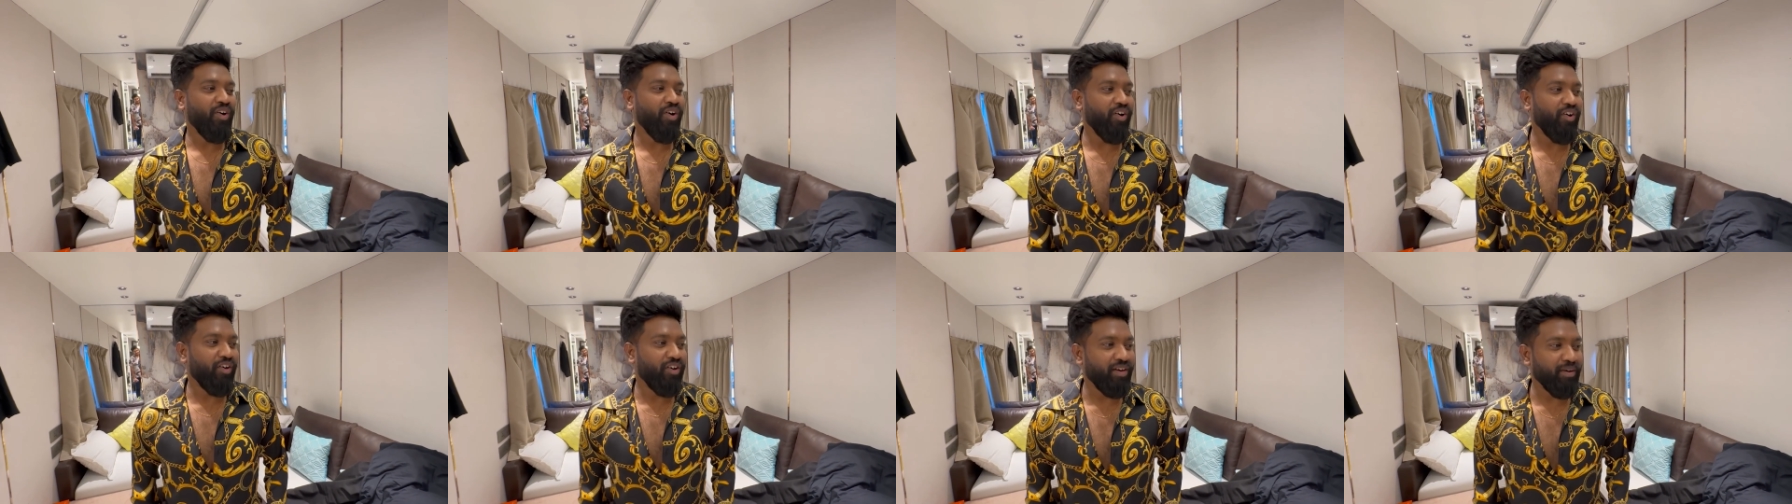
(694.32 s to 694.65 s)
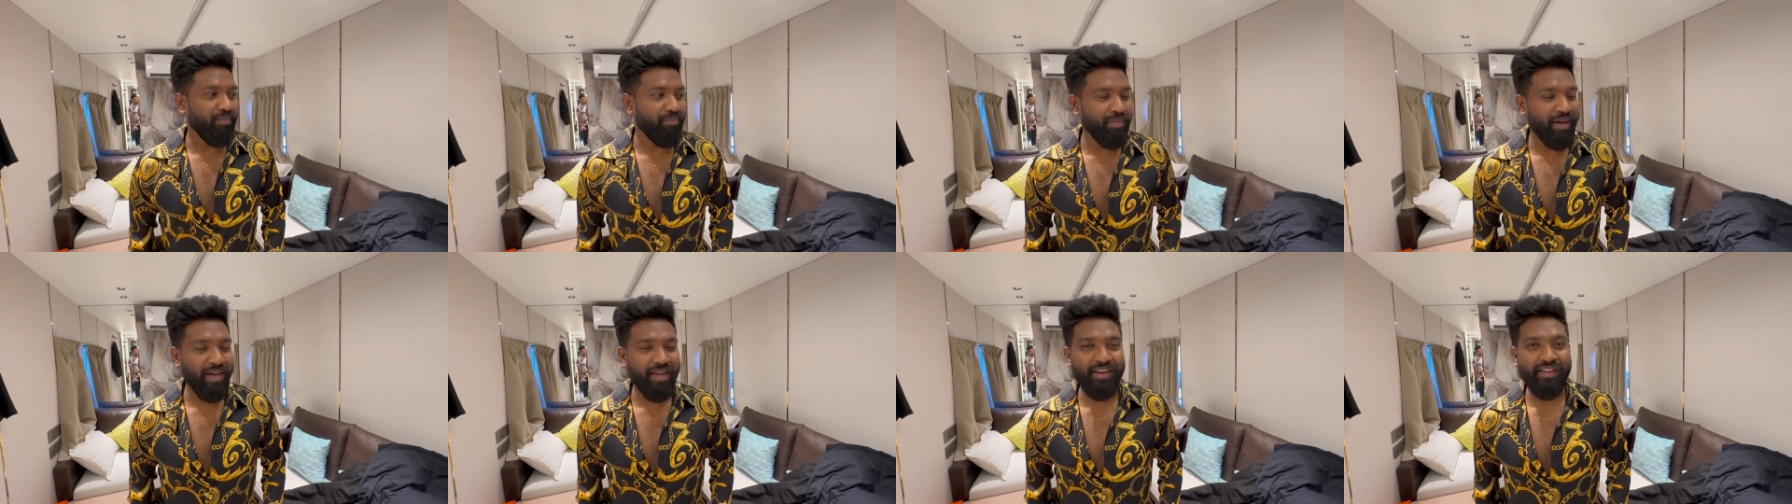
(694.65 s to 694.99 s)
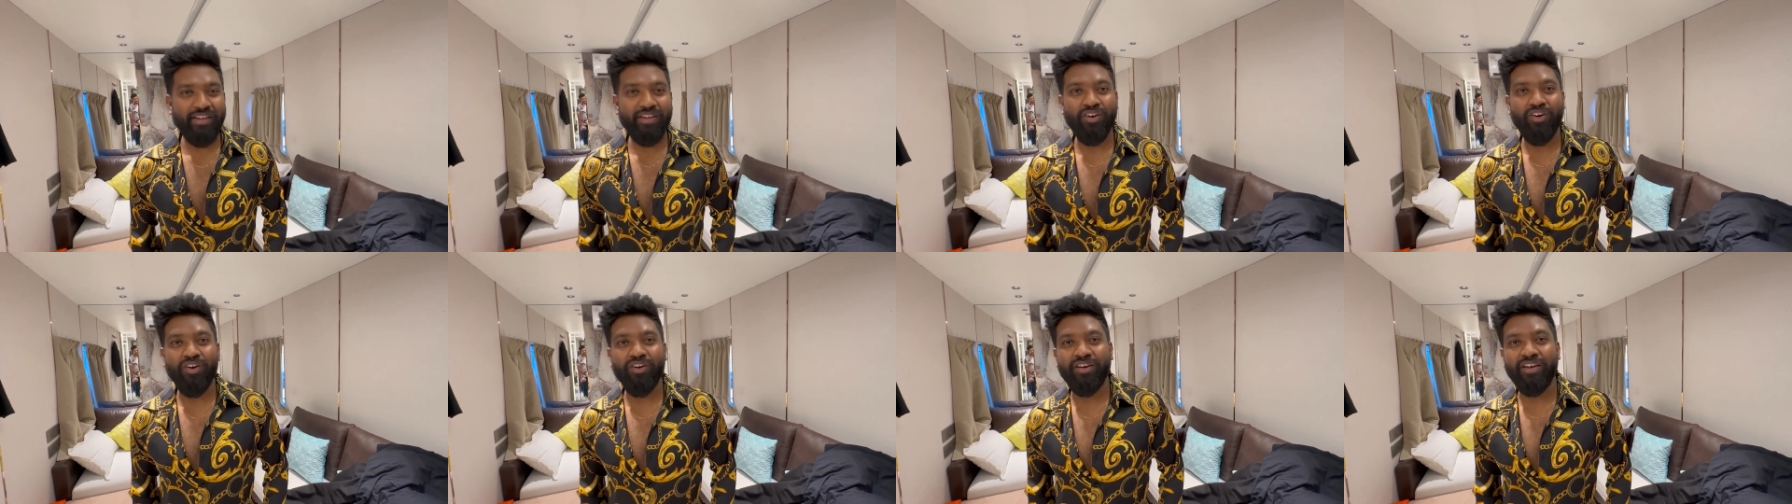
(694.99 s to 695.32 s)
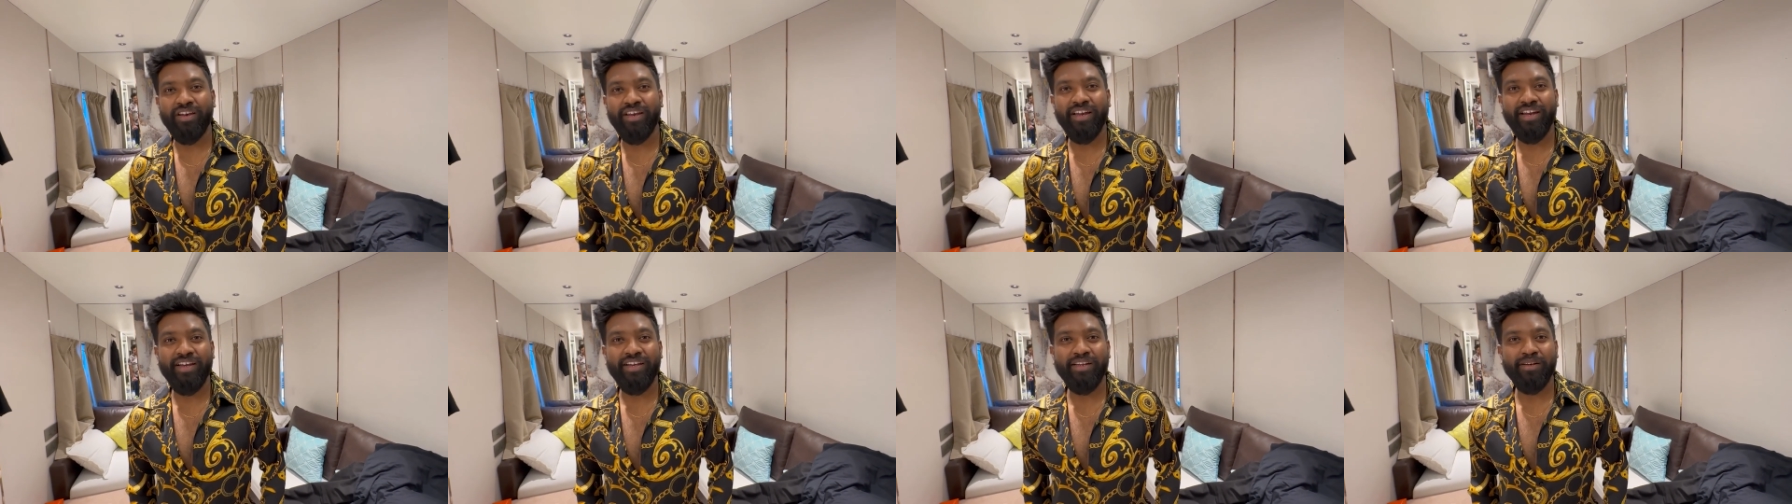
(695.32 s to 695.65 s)
or in America or
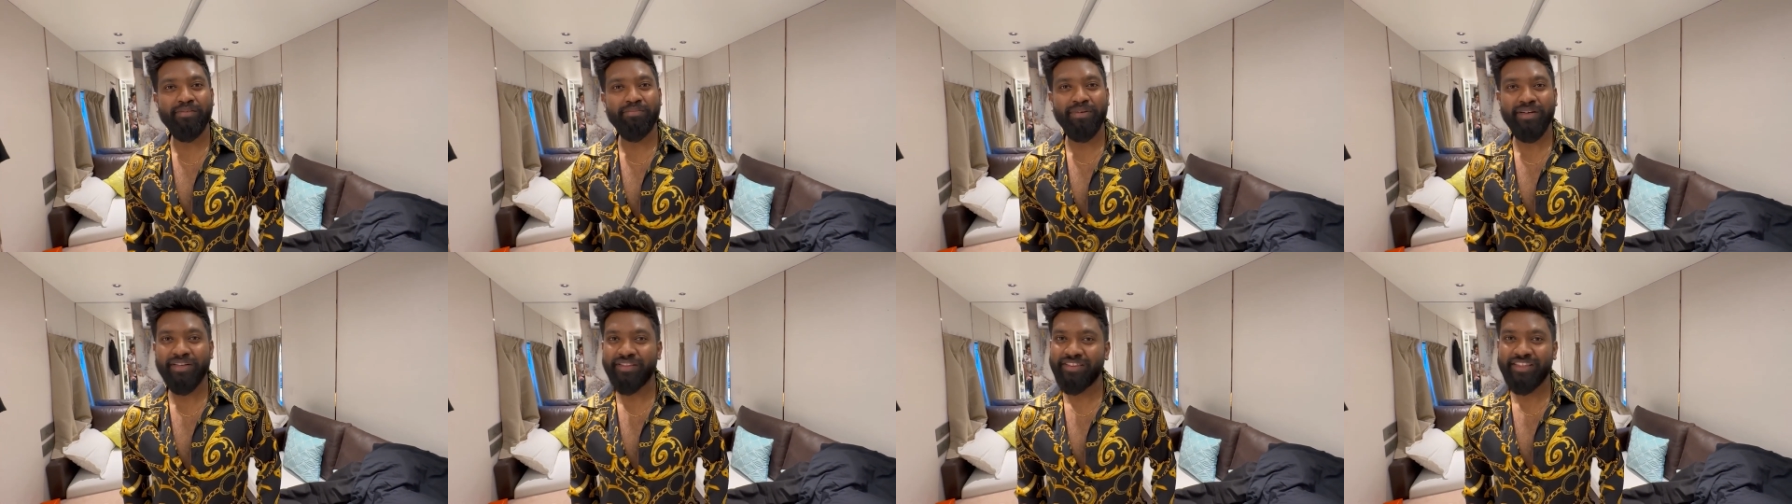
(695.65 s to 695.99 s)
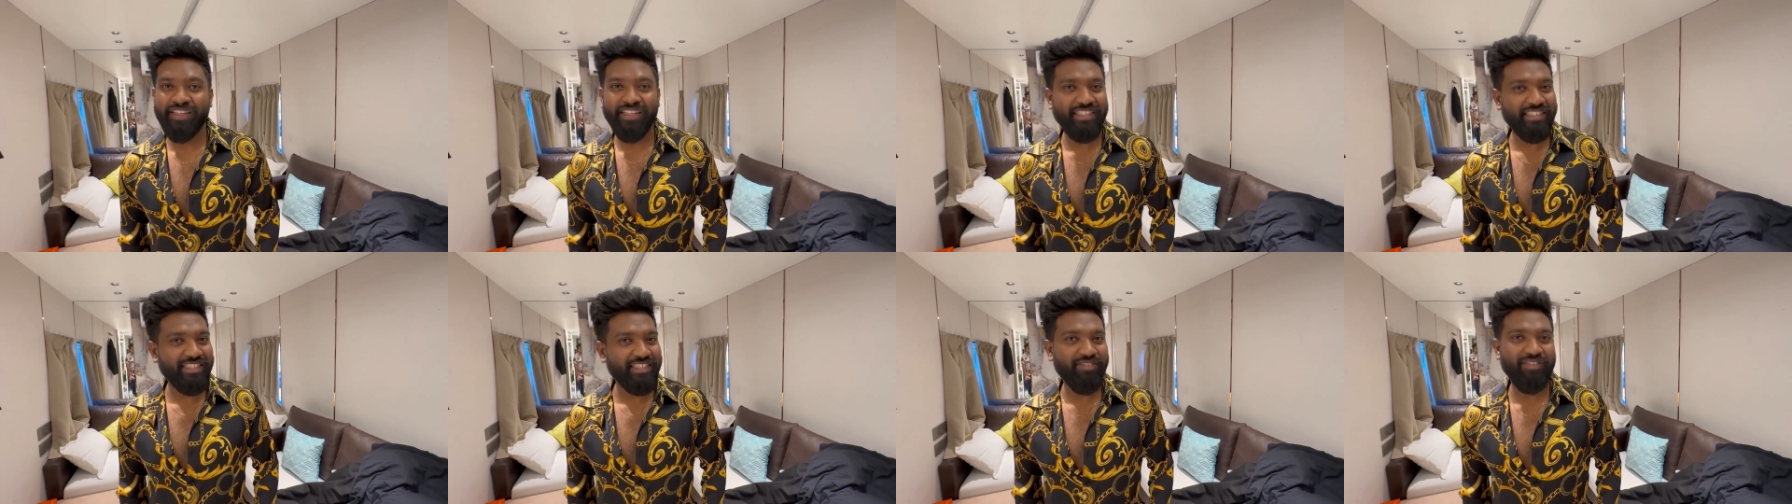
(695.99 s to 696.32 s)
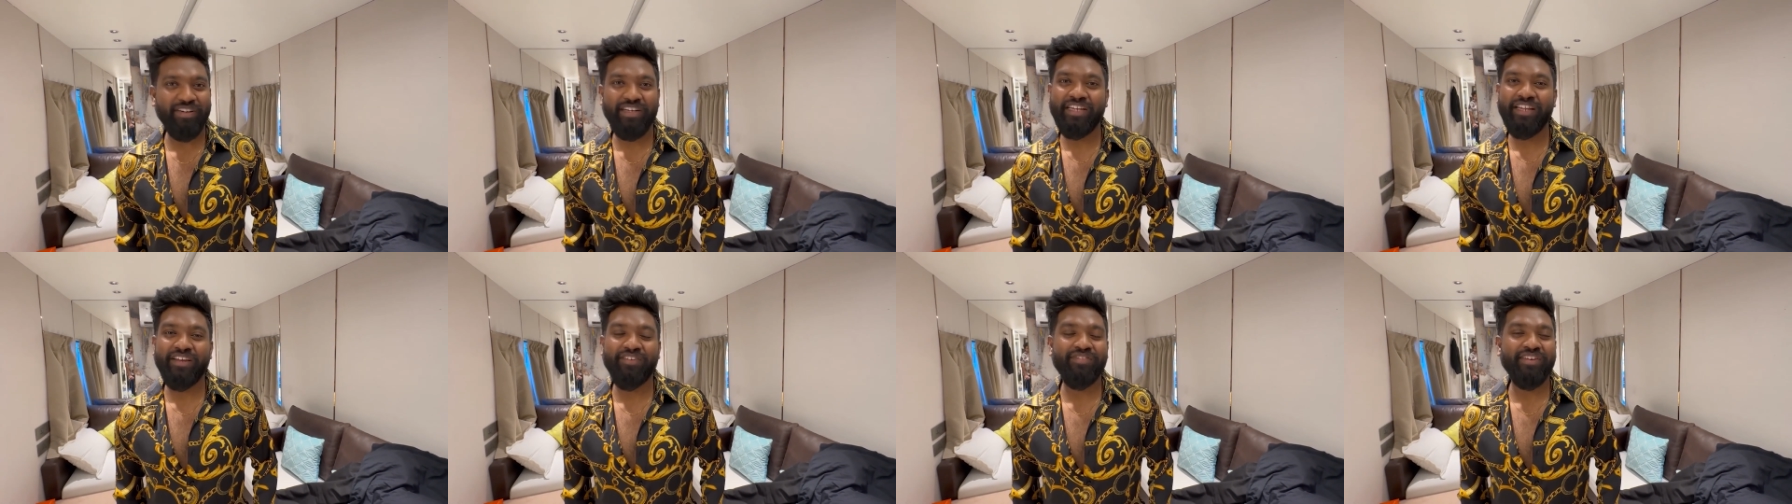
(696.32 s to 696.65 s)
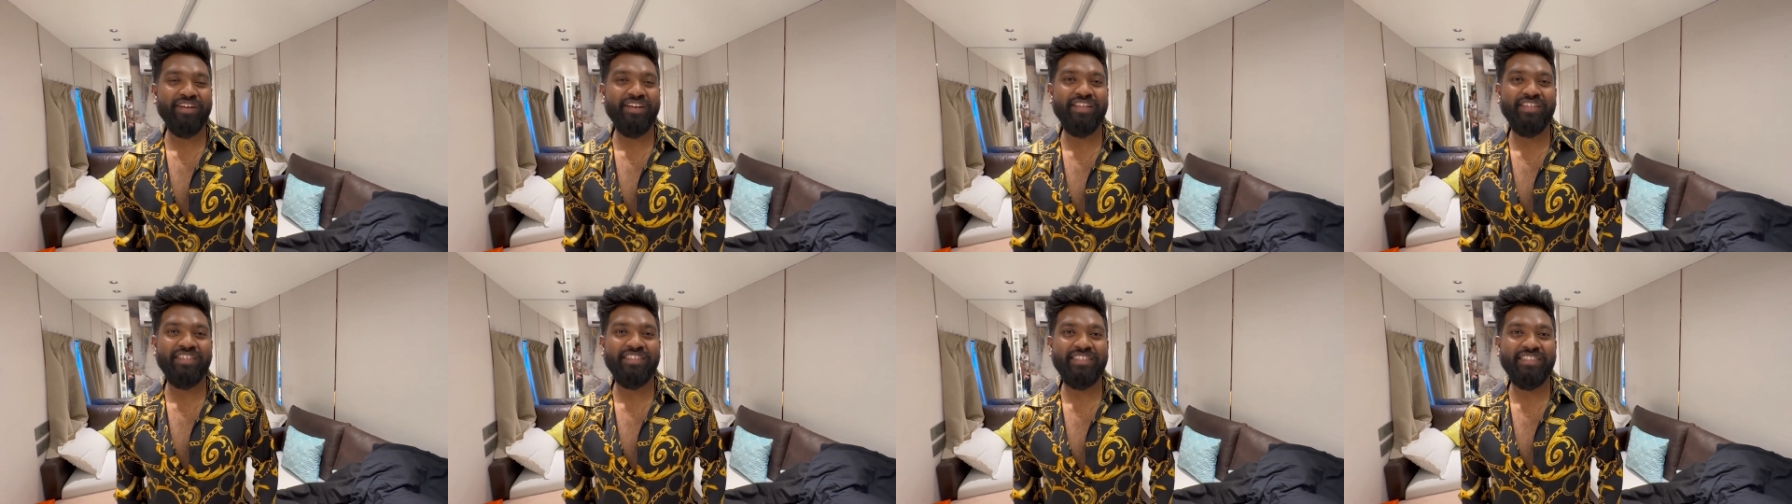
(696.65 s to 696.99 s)
in London, but this will
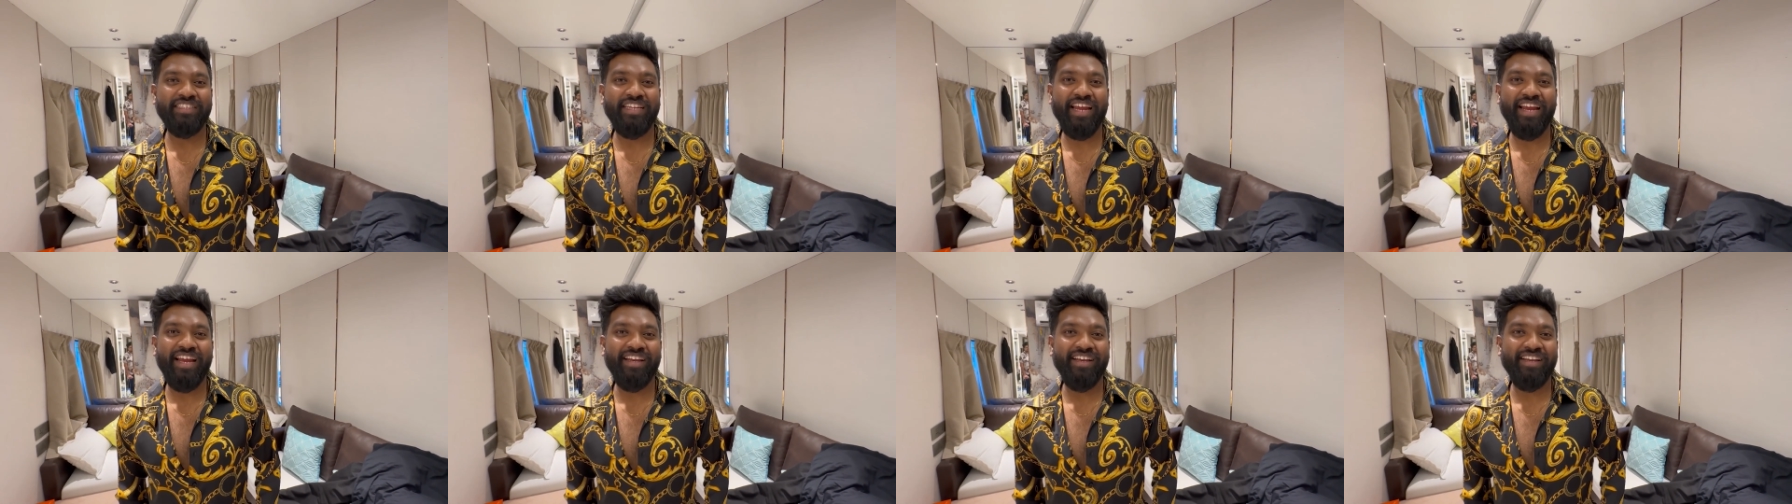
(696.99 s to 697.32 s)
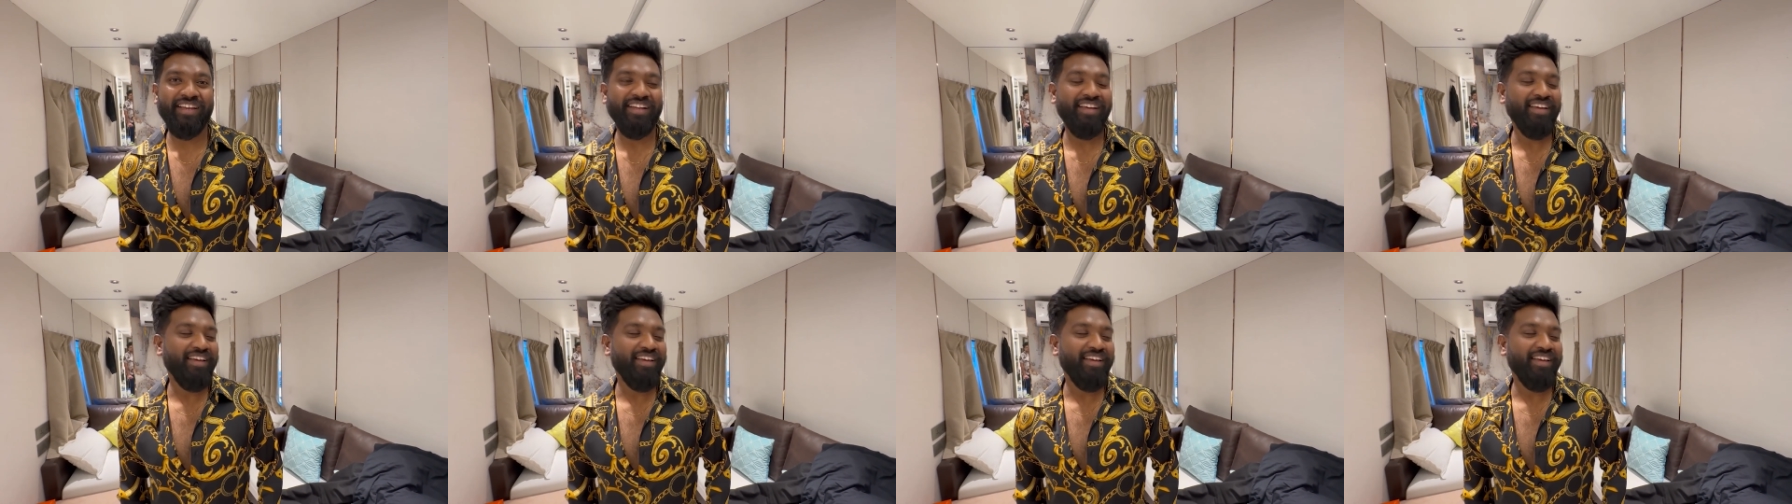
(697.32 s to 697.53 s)
definitely stand